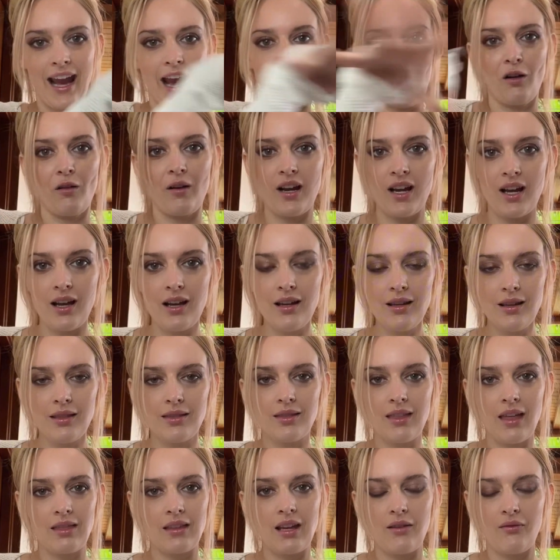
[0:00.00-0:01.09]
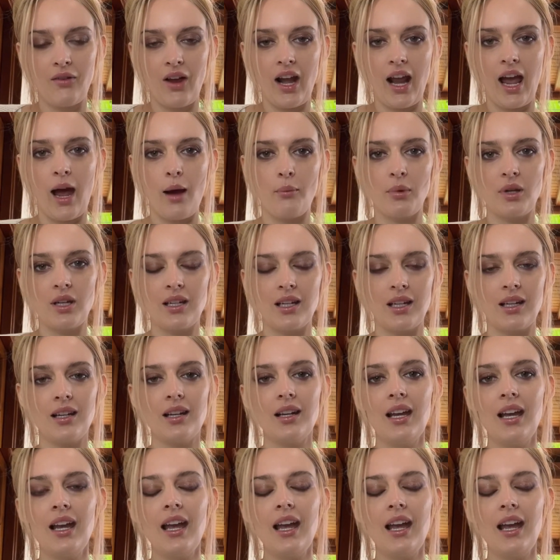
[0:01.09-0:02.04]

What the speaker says: area that the event happened in,